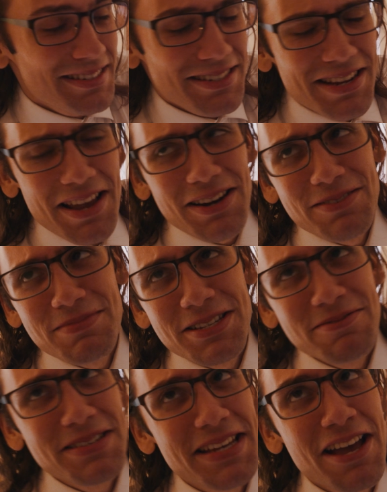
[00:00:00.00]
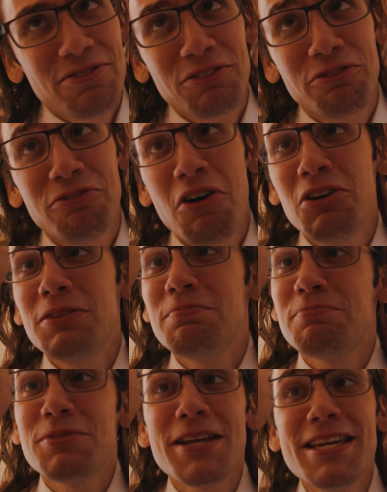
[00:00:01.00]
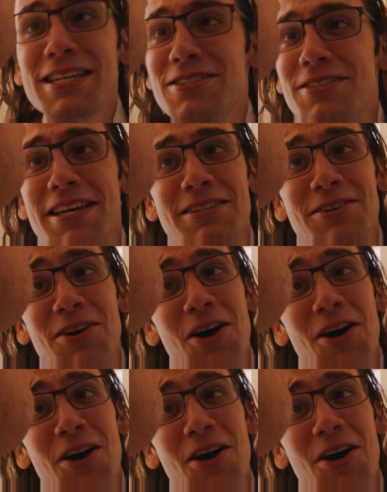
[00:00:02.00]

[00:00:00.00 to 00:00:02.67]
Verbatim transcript: Tell me we haven't fallen prey to that